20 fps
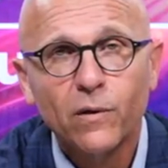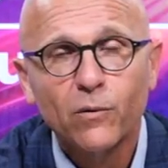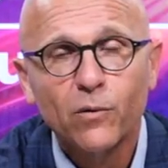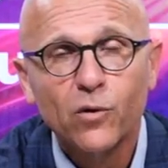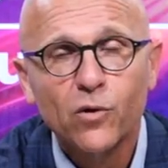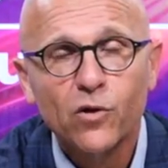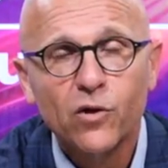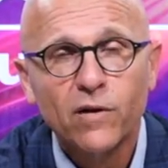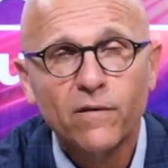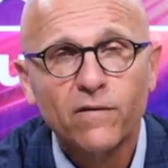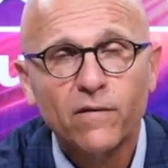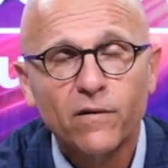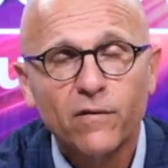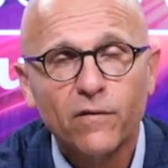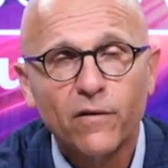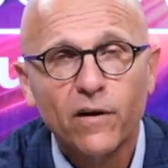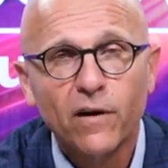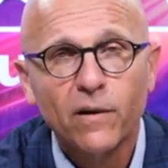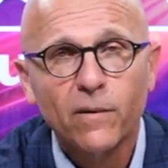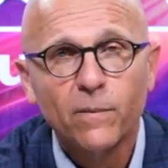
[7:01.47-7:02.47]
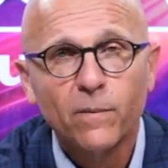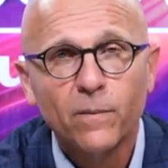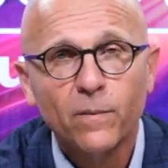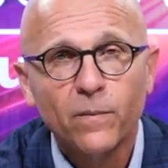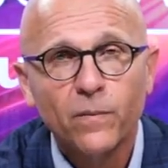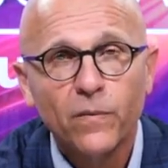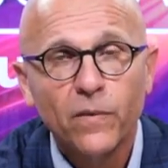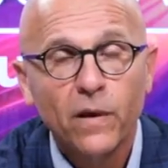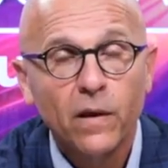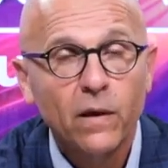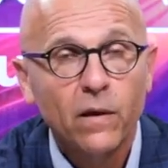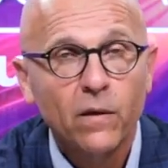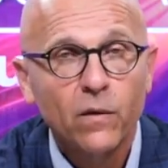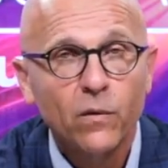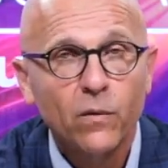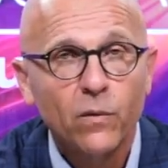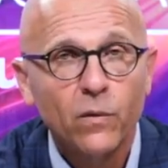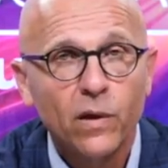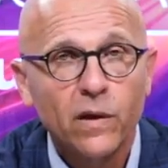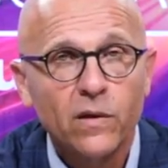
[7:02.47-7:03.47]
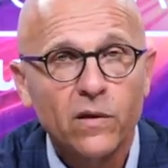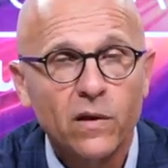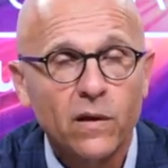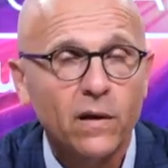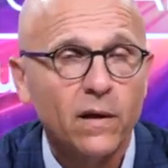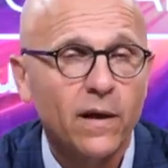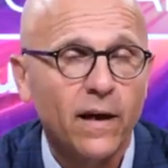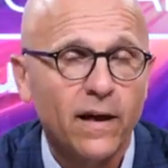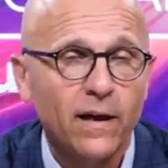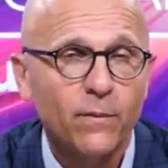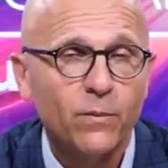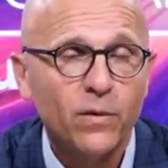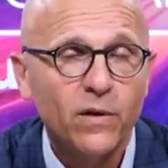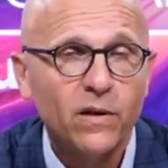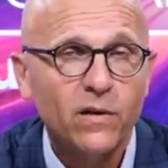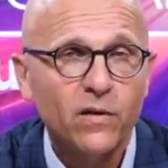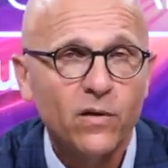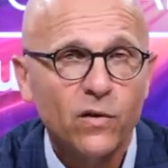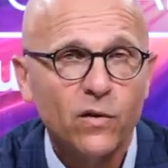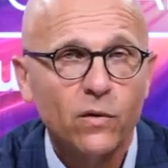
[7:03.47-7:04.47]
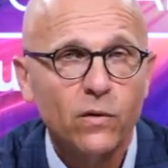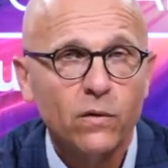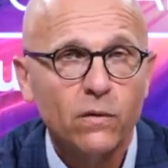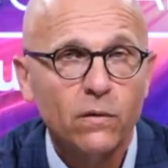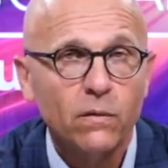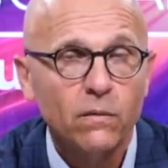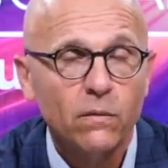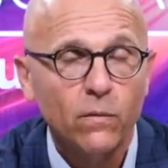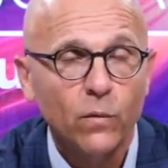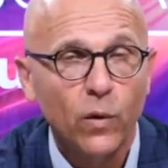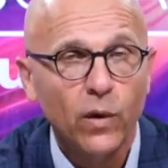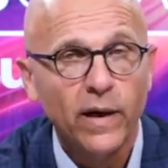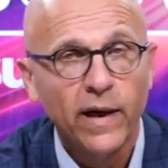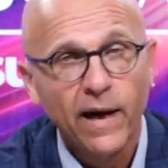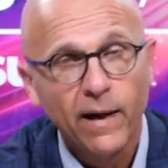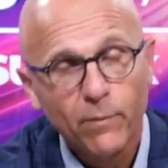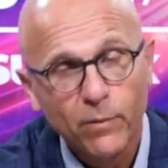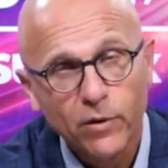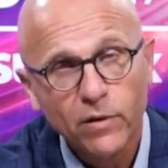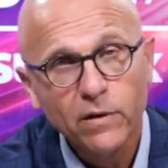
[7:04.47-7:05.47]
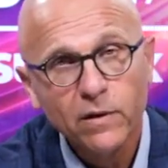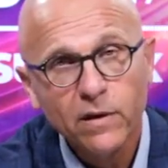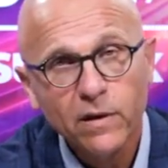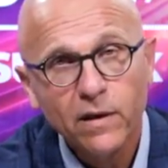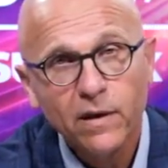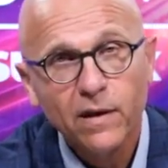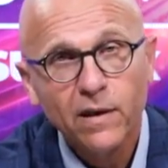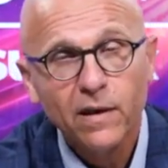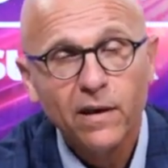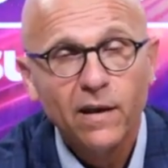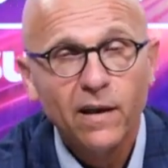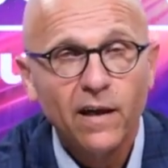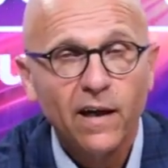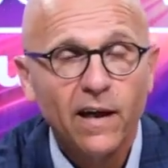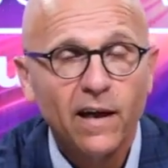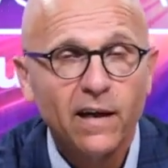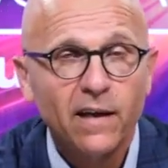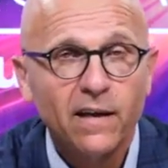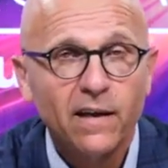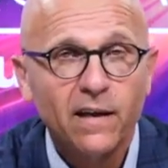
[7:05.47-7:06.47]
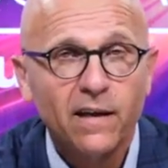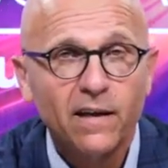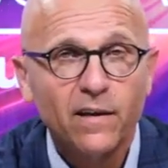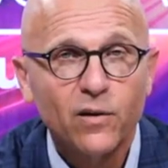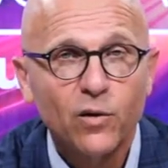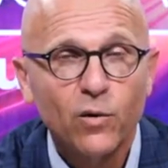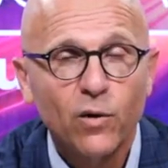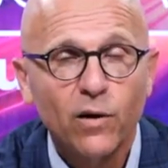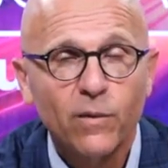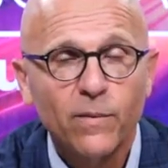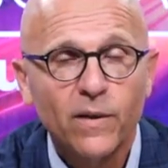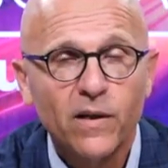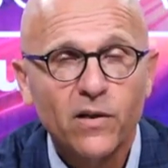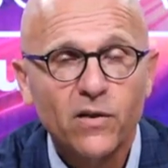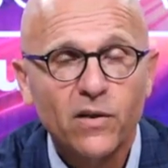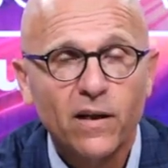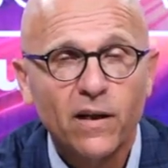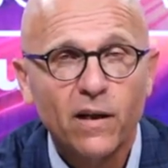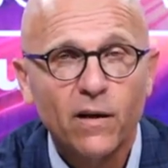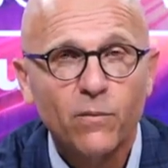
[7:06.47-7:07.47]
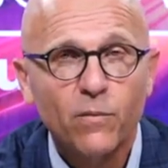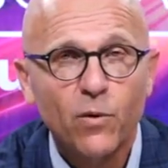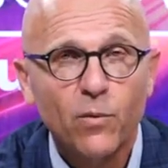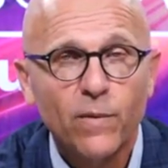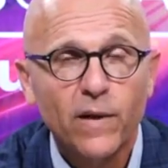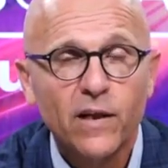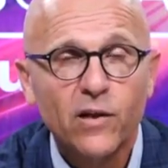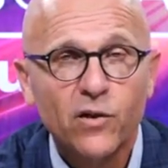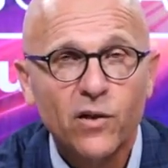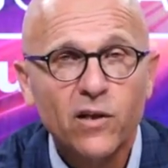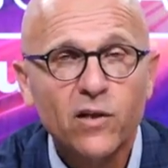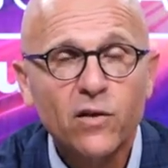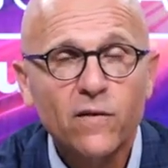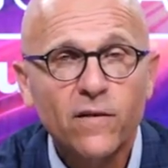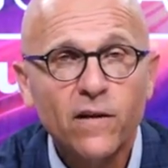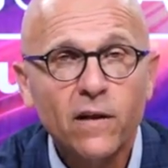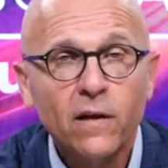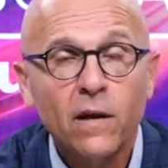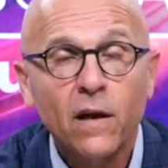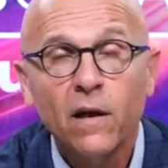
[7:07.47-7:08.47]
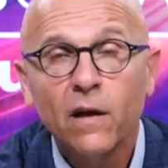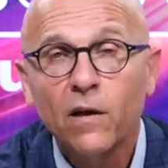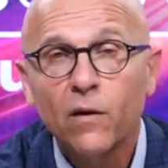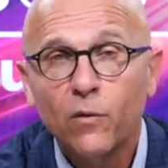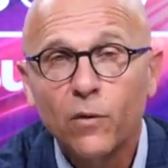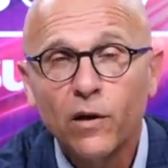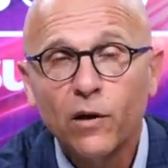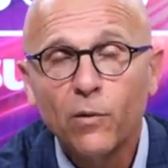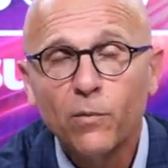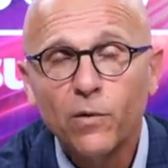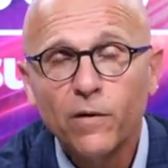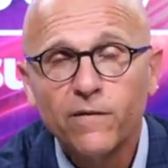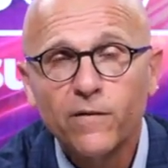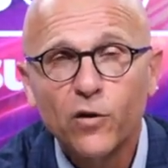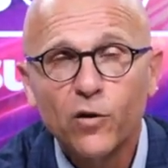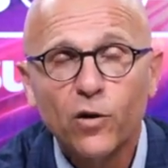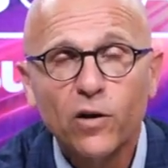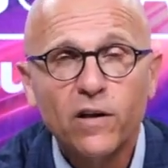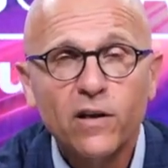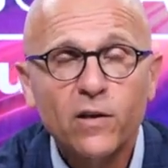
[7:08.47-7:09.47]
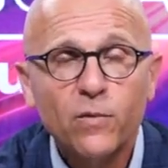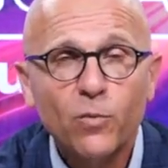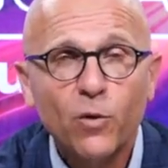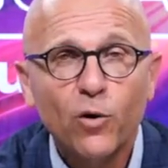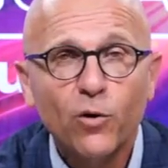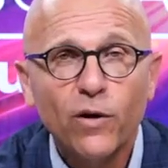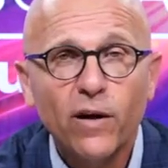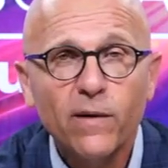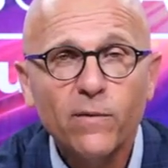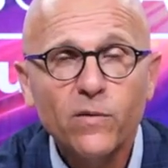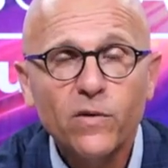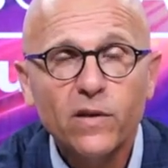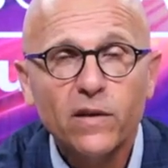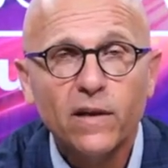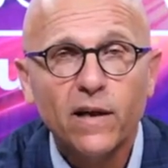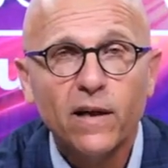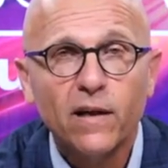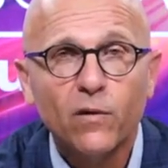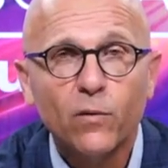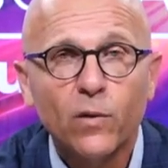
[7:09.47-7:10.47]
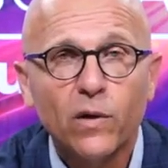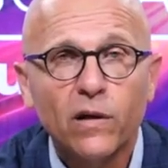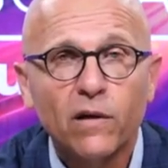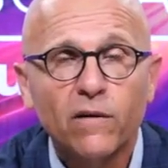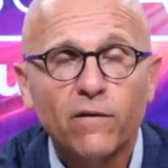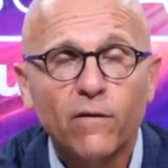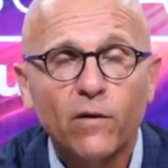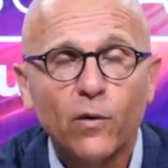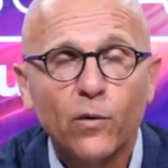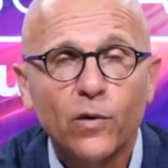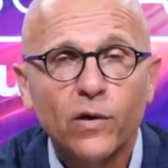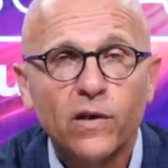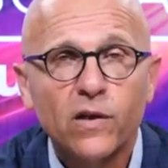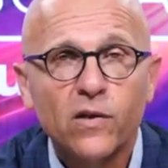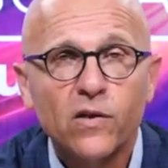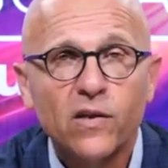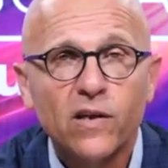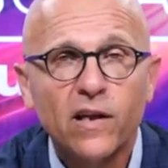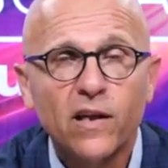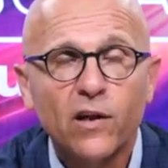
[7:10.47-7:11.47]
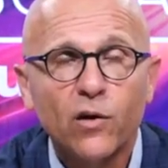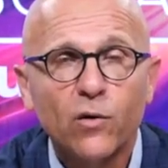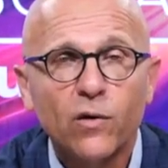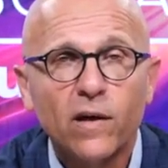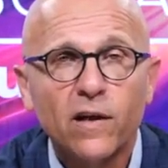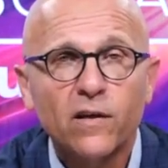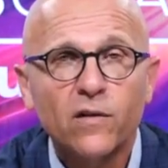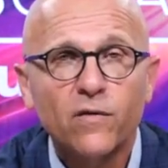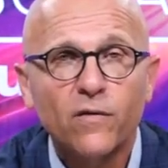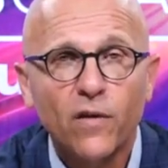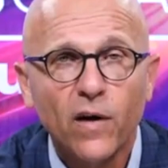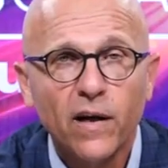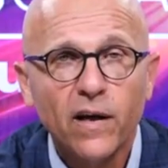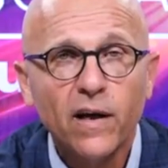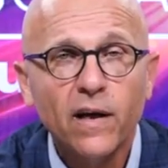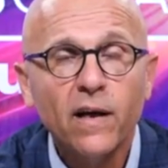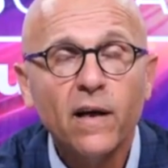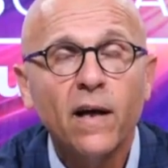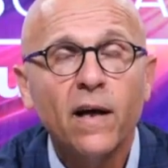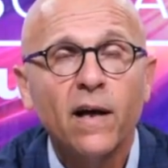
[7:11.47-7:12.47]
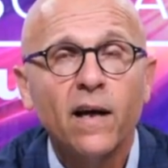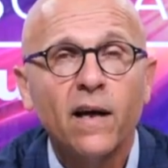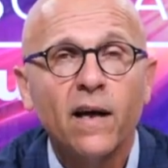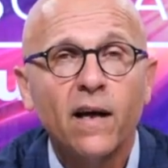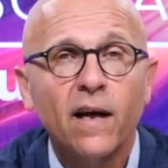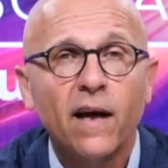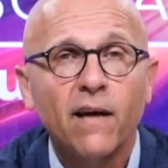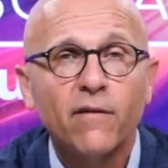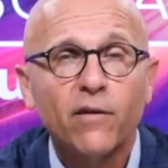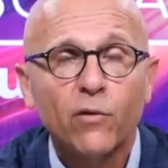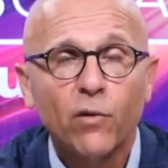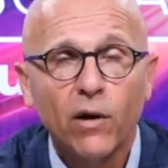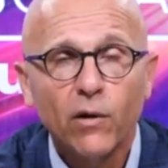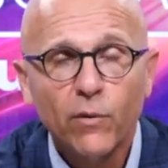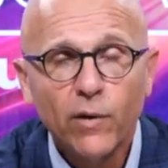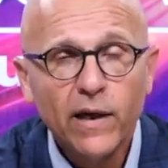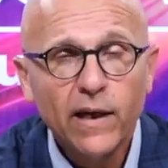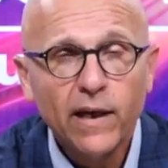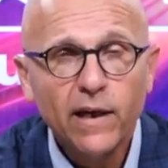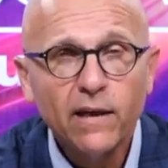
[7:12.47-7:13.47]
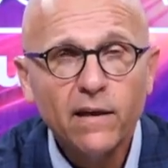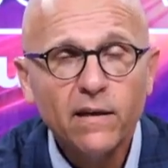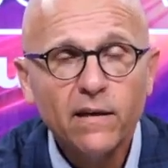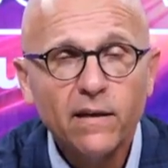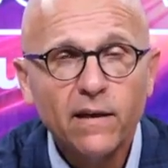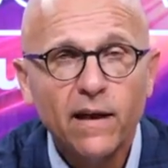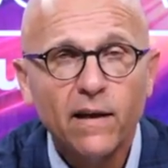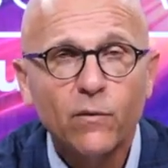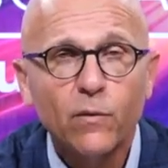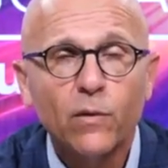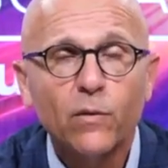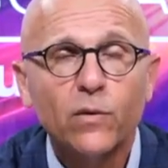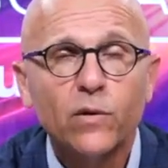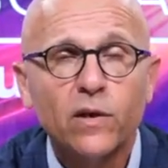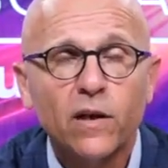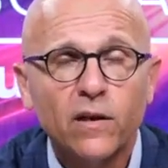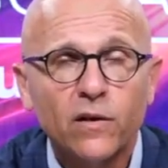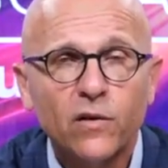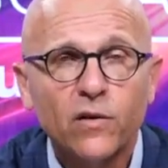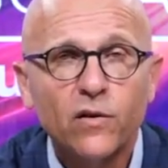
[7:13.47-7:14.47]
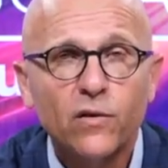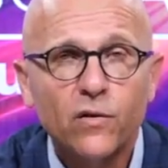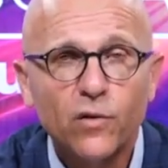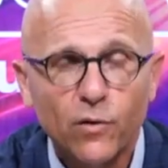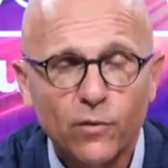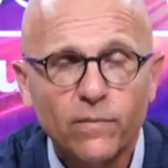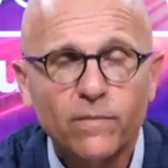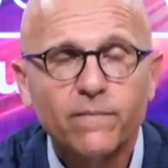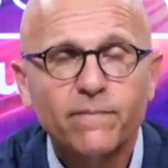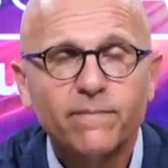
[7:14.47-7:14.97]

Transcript: will shift from what's going to happen to what happened, and do our best to help you make sense of it. We hope you've enjoyed these programs, and we look forward to seeing you next Friday. Have a great weekend, and we will talk to you soon.